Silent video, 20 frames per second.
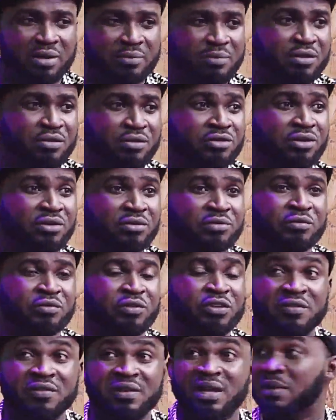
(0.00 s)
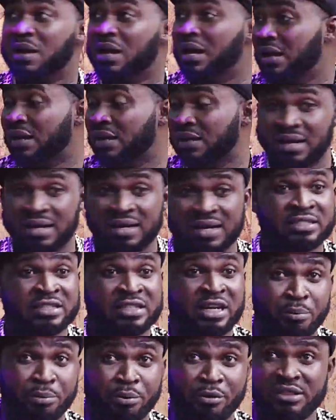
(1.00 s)
Those of them are the
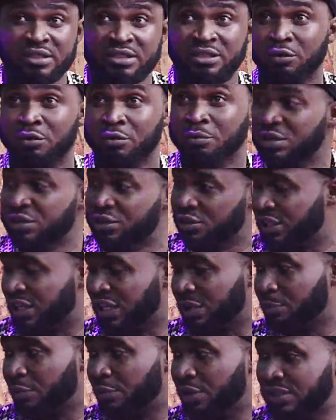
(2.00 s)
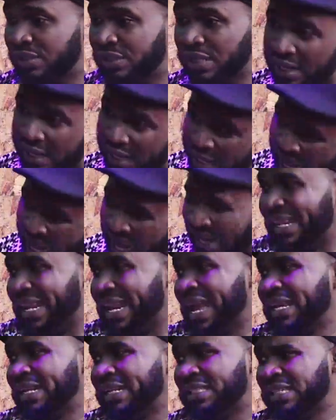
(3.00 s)
checkpoints, you know, major checkpoints at
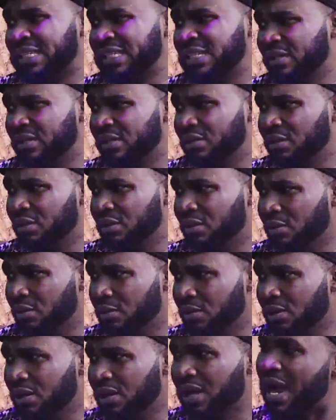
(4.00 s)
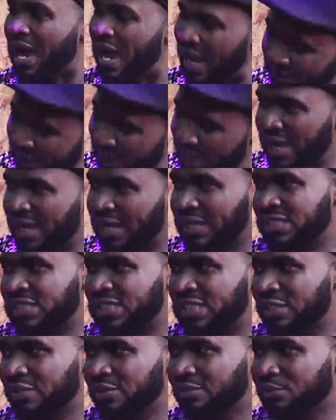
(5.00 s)
night. At night.